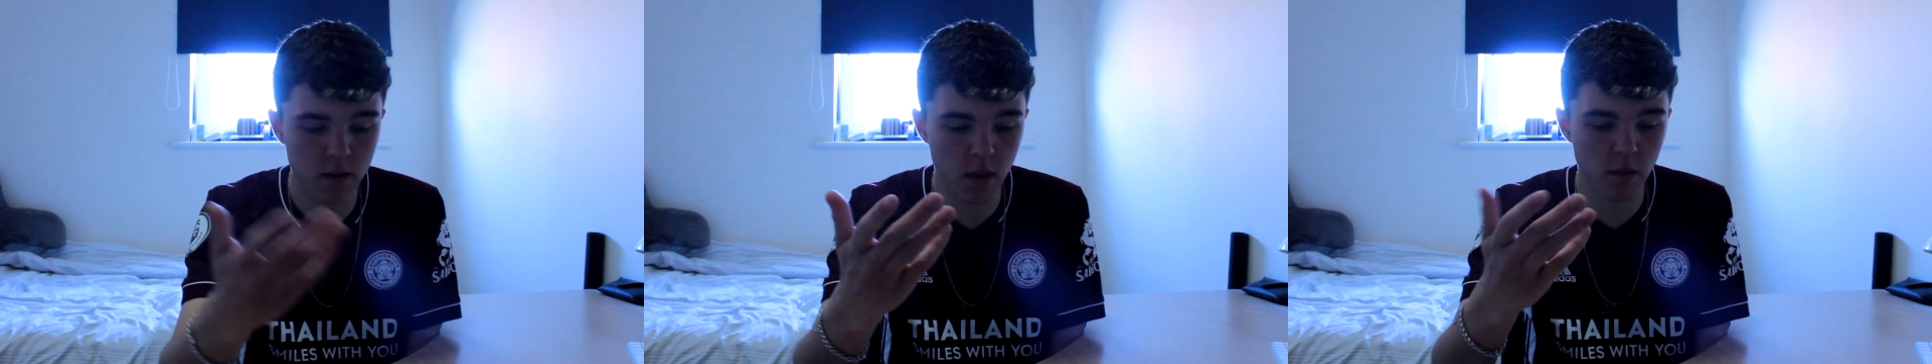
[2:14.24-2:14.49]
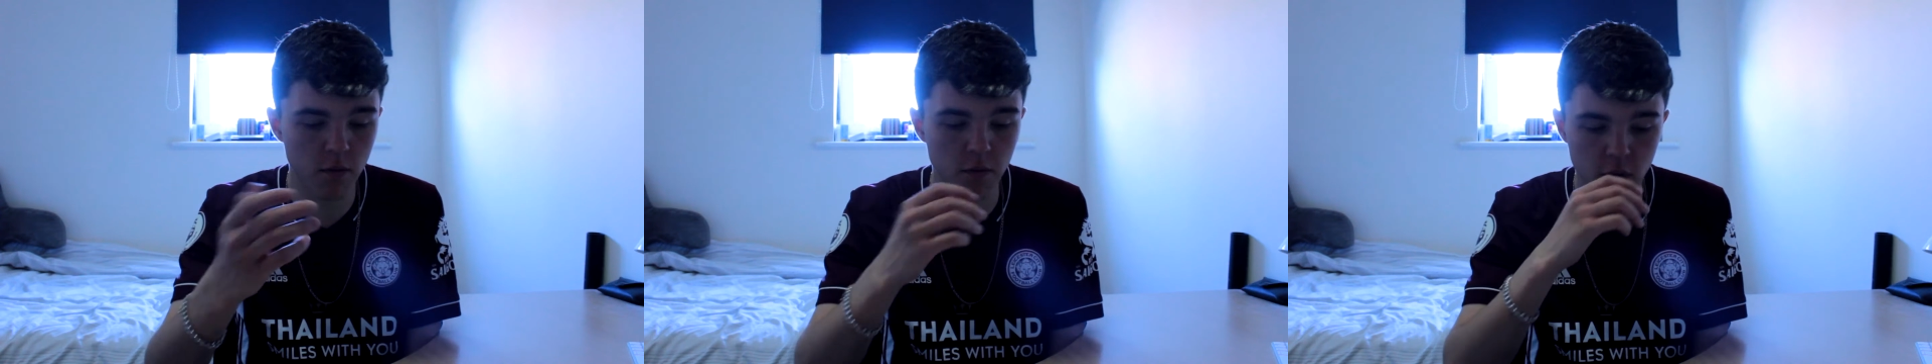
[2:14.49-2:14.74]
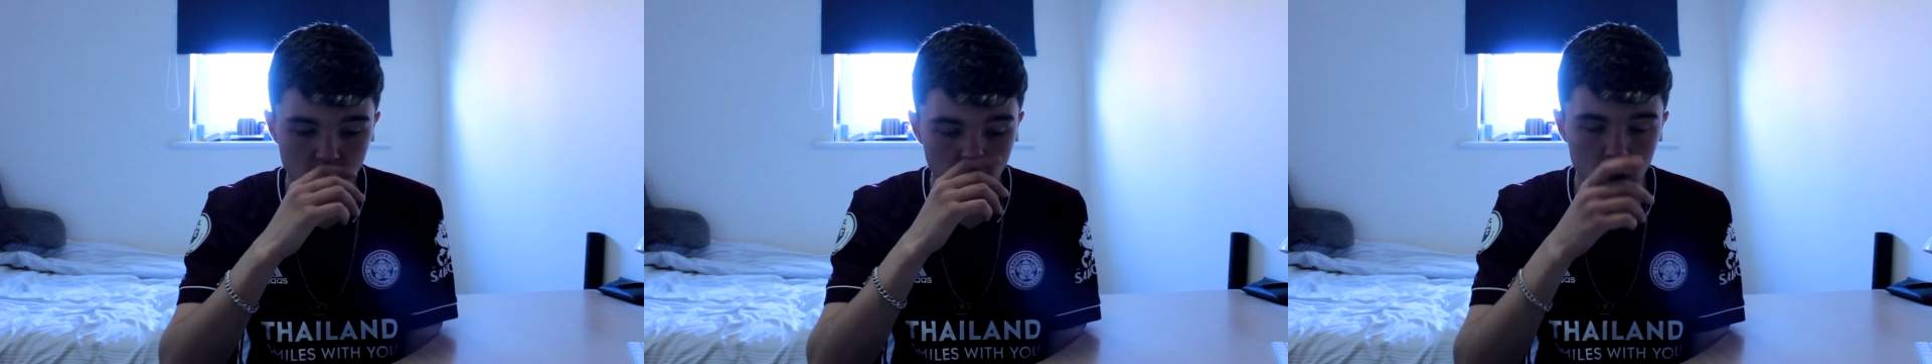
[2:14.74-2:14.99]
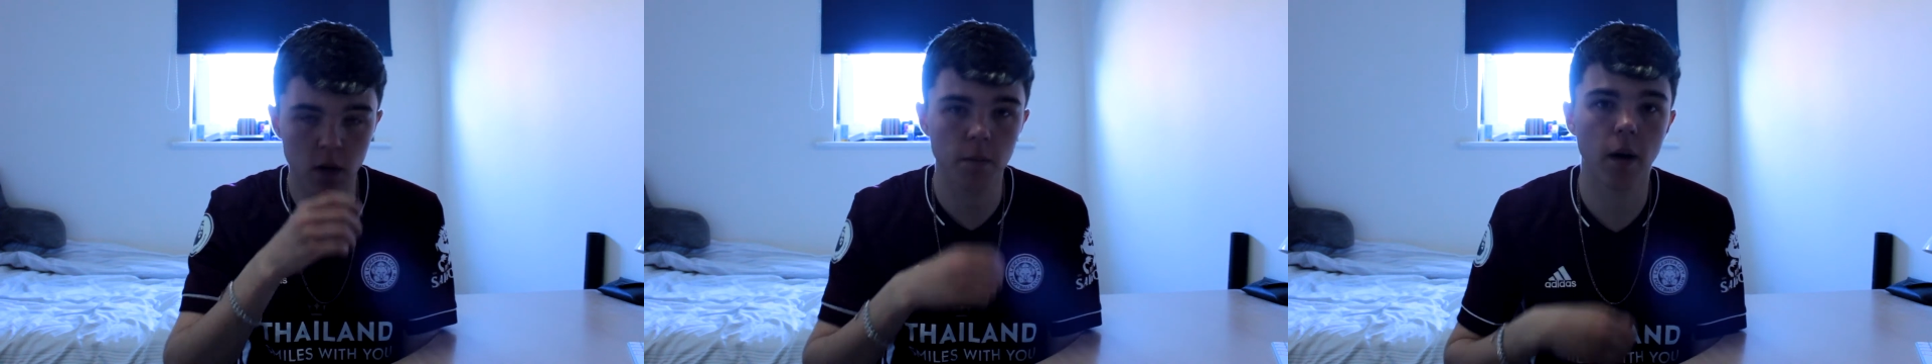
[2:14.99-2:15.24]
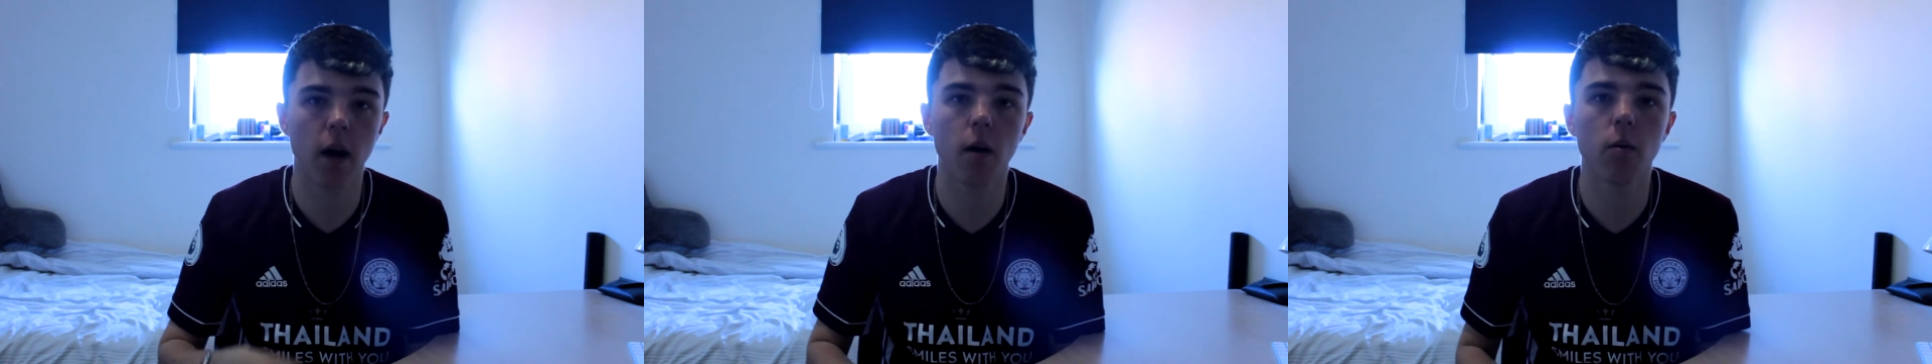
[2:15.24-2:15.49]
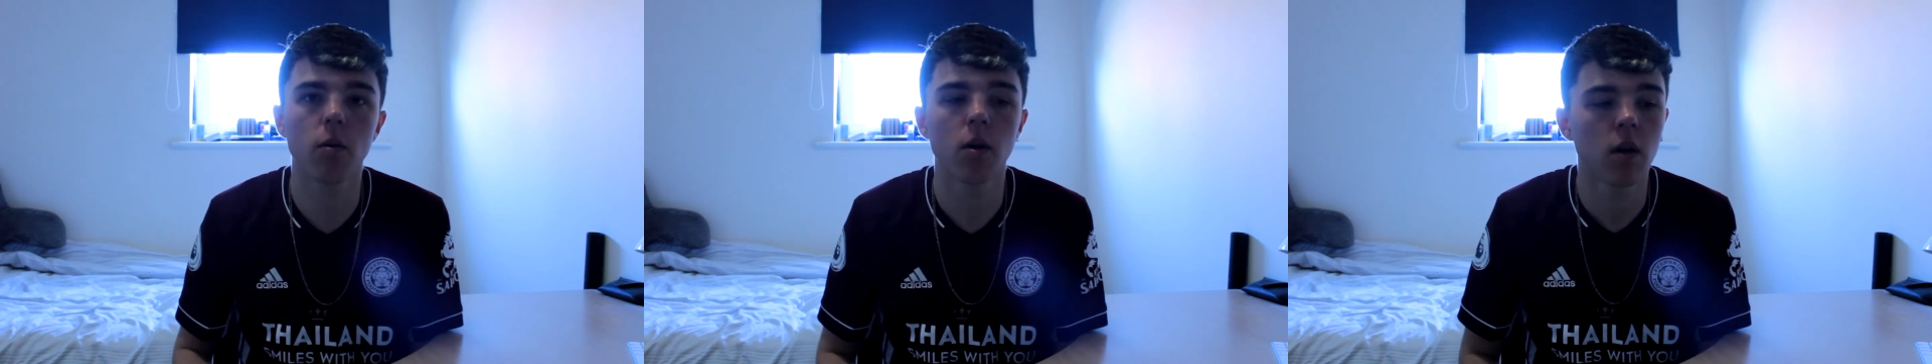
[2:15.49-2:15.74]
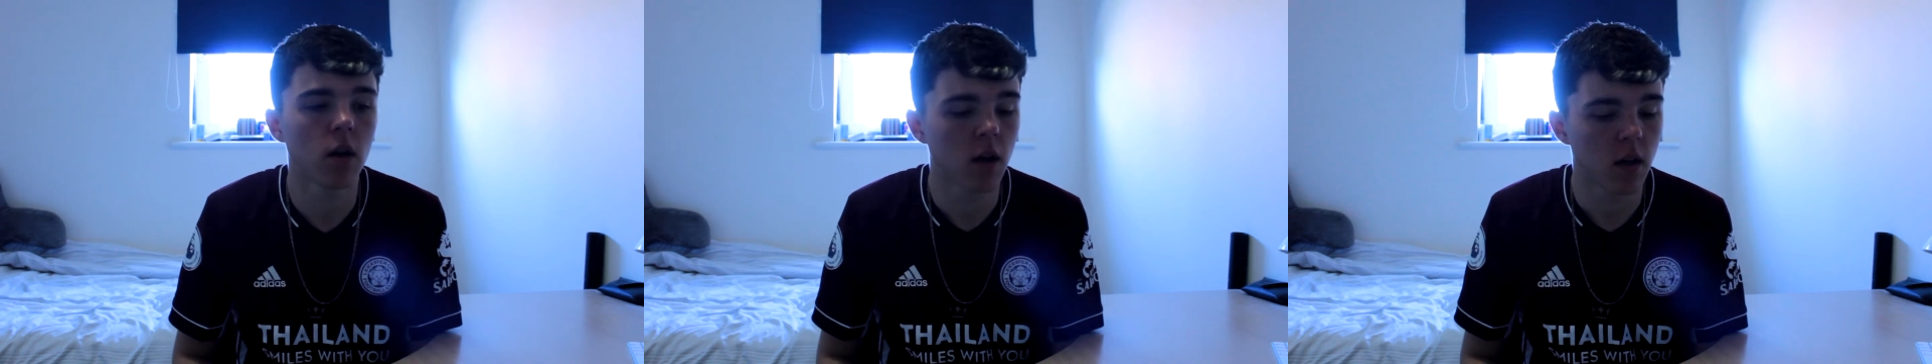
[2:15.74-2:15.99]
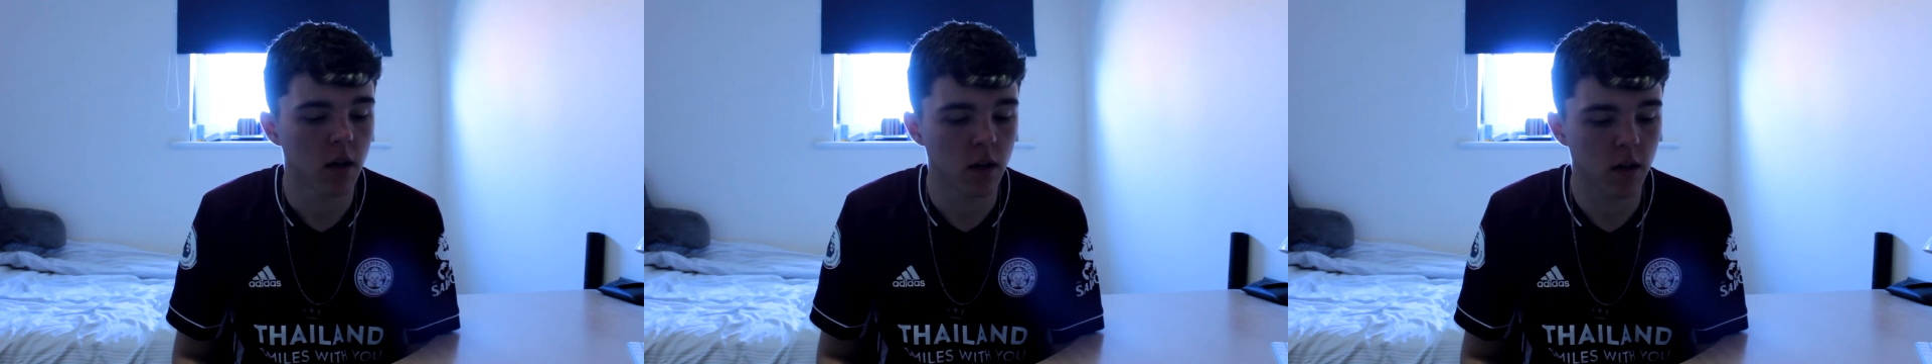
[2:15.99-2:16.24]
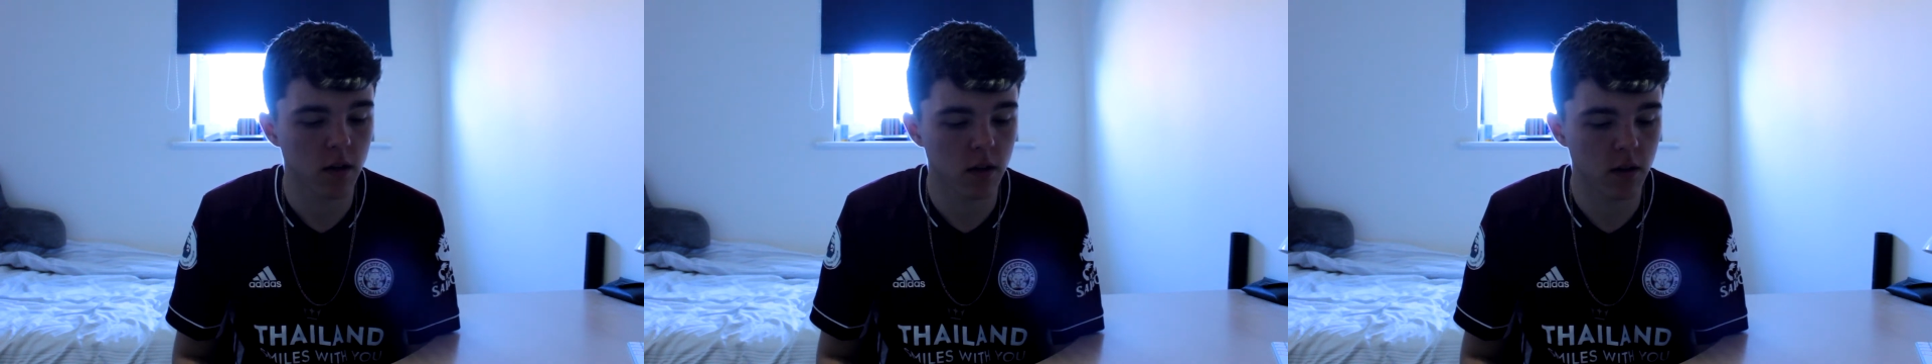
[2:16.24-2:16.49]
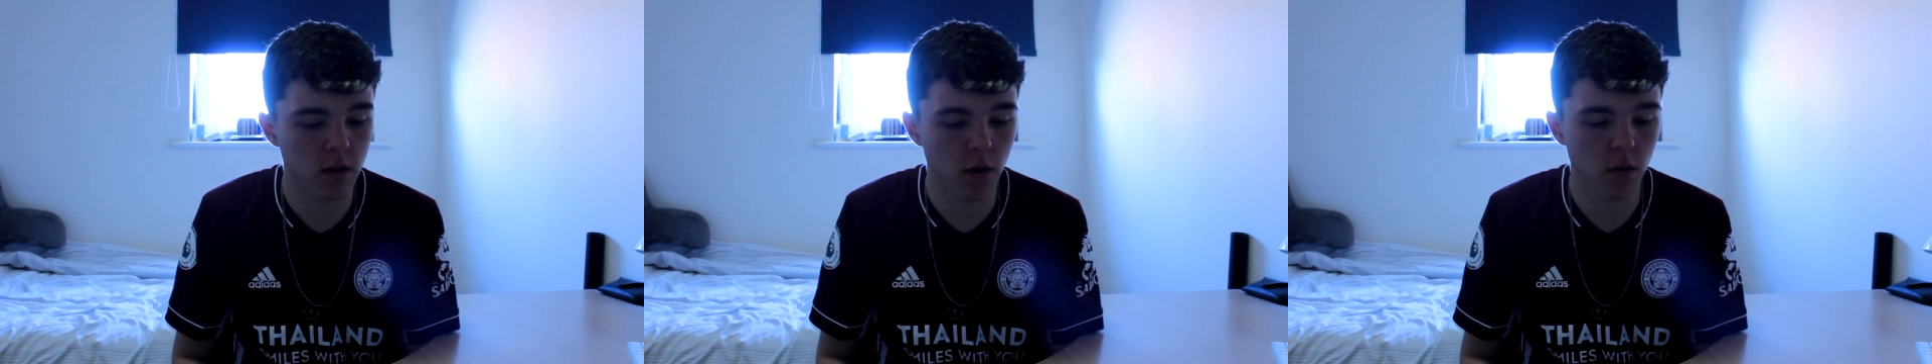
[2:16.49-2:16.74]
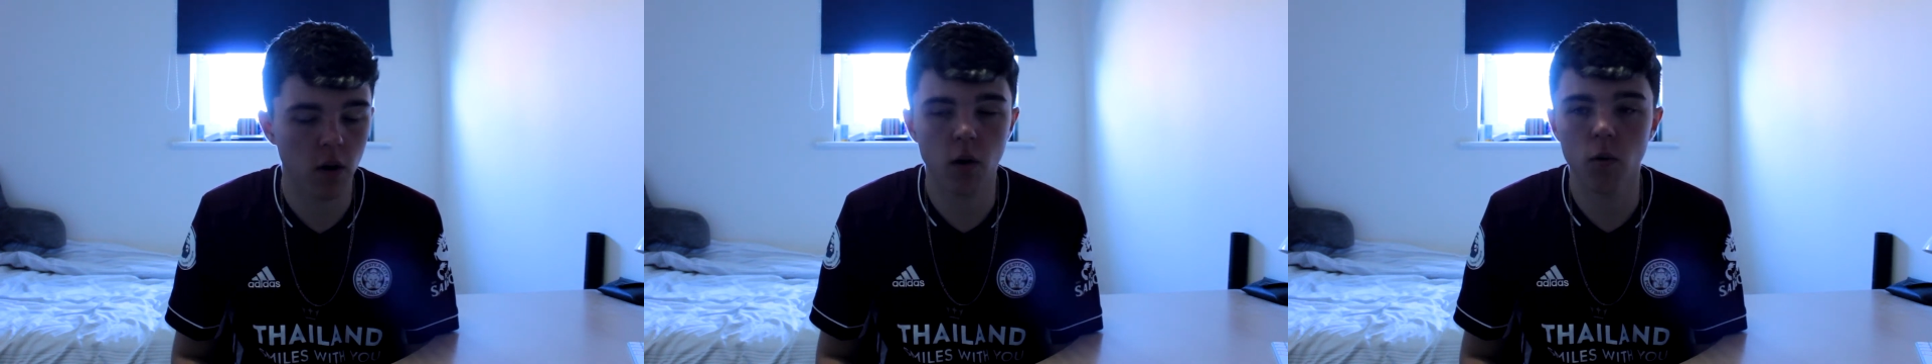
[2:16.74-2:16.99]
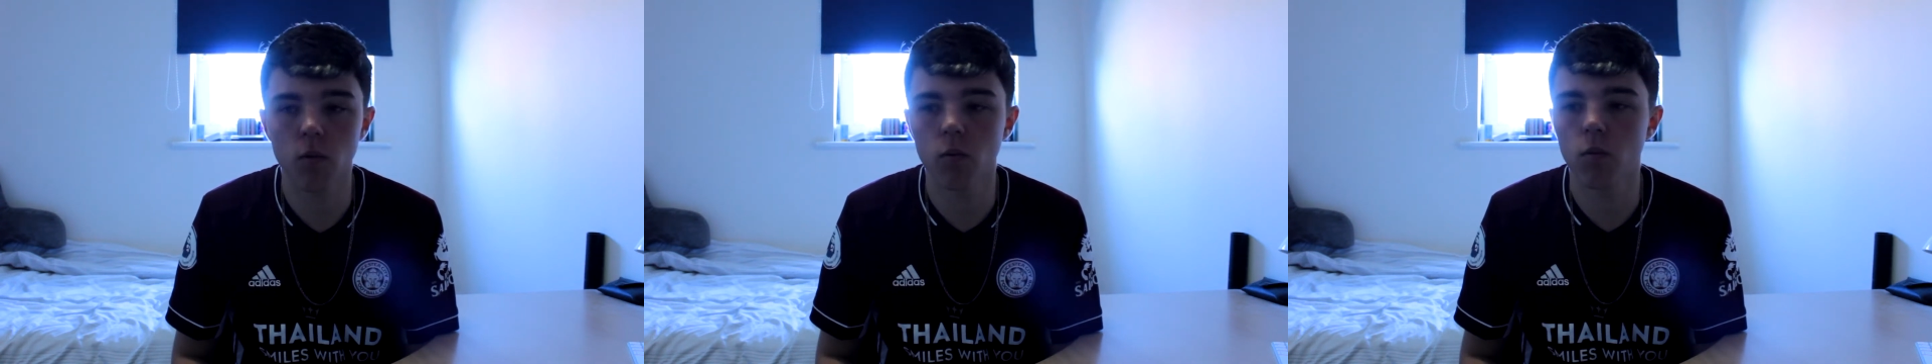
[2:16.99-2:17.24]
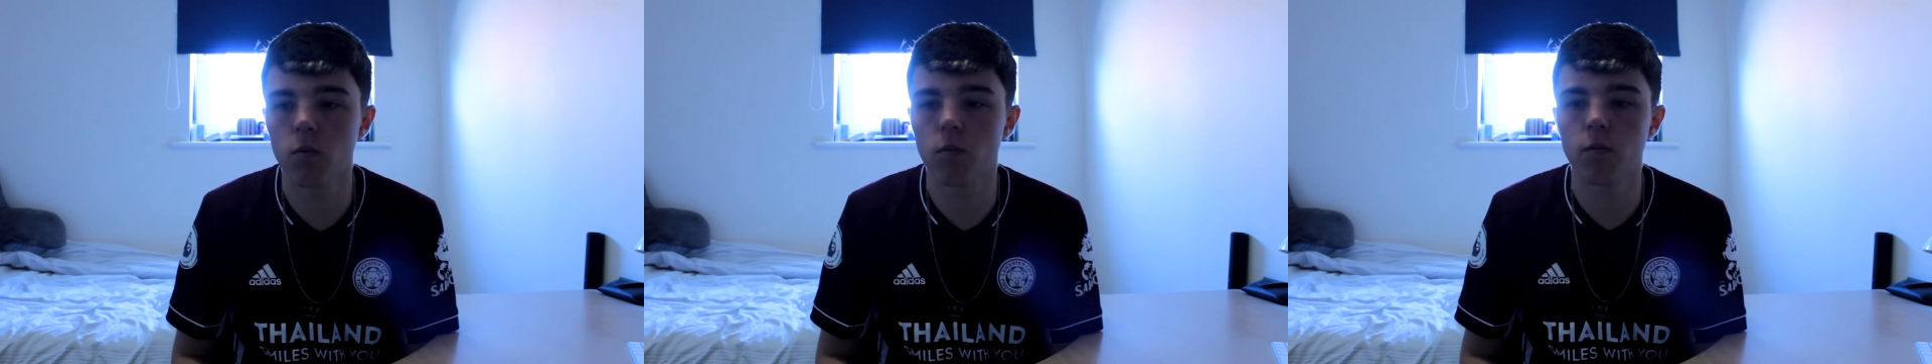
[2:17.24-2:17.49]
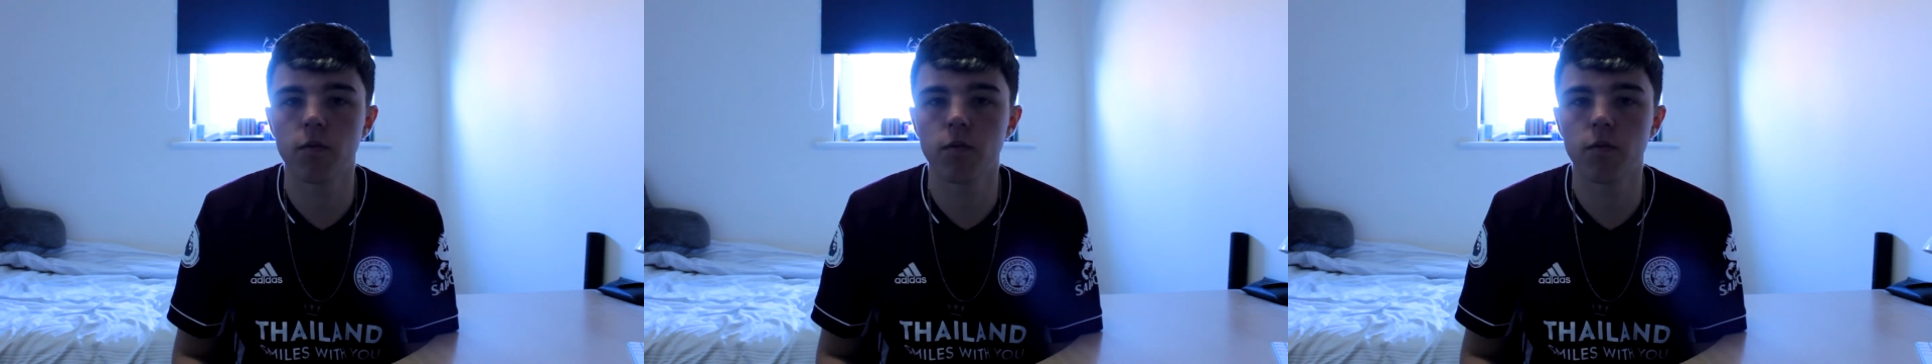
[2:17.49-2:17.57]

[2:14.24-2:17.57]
They've forgotten about the whole